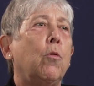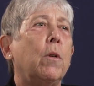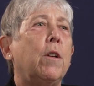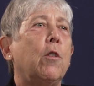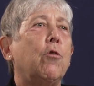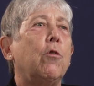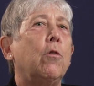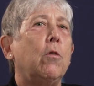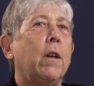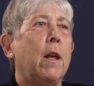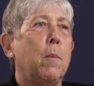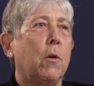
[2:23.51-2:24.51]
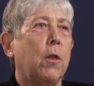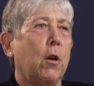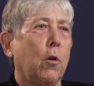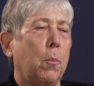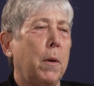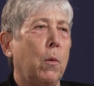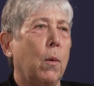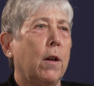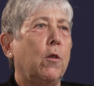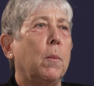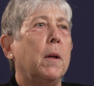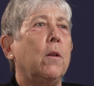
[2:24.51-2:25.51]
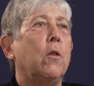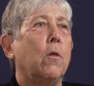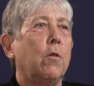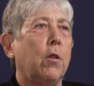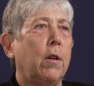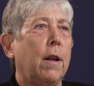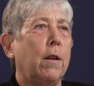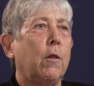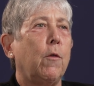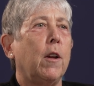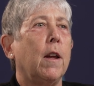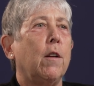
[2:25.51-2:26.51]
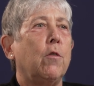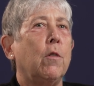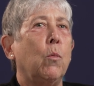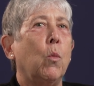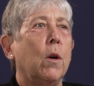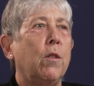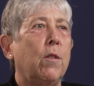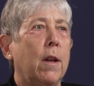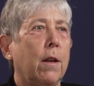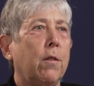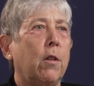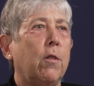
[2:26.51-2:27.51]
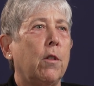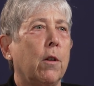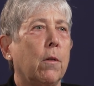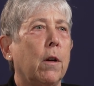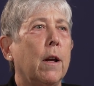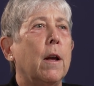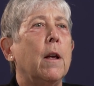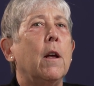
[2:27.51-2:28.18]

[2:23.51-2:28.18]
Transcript: traditional chemotherapy regimen dose intensification was necessary